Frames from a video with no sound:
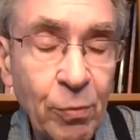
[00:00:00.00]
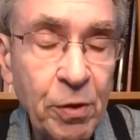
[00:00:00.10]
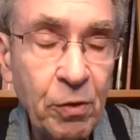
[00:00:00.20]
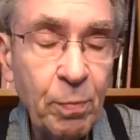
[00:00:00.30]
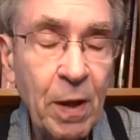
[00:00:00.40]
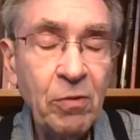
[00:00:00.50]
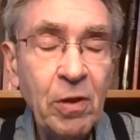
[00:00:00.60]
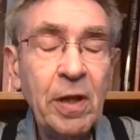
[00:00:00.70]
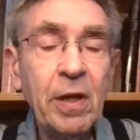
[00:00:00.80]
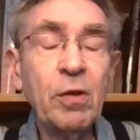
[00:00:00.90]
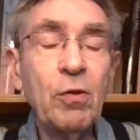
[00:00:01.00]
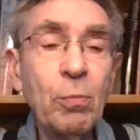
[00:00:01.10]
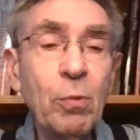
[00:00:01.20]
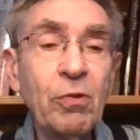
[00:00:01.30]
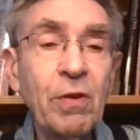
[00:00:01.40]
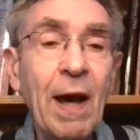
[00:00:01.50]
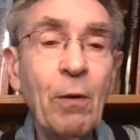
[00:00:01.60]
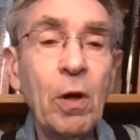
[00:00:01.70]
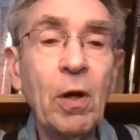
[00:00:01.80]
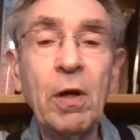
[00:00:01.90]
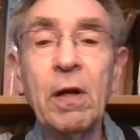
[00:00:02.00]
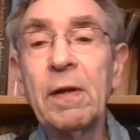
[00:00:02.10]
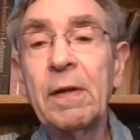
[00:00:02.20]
which is basically a humorous outlook.